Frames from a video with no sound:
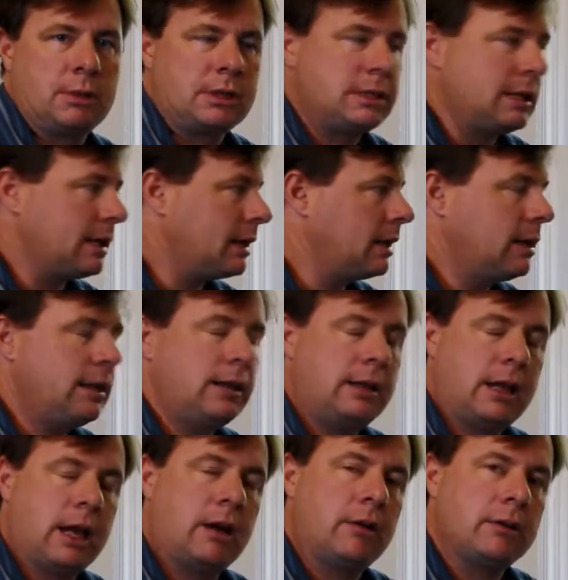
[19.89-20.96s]
particularly
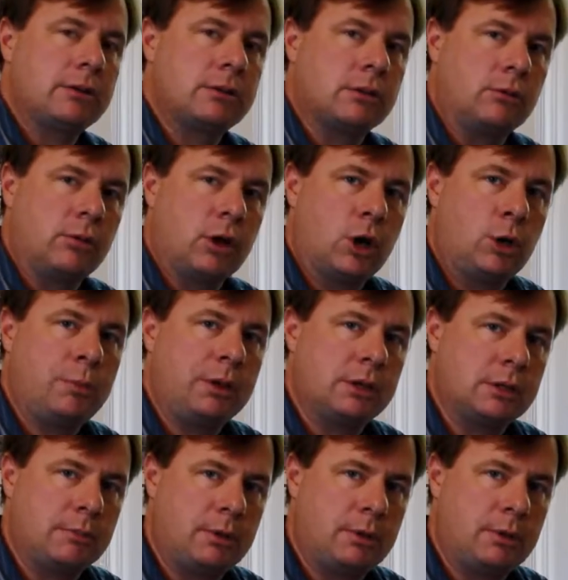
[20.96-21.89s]
the areas that we're hoping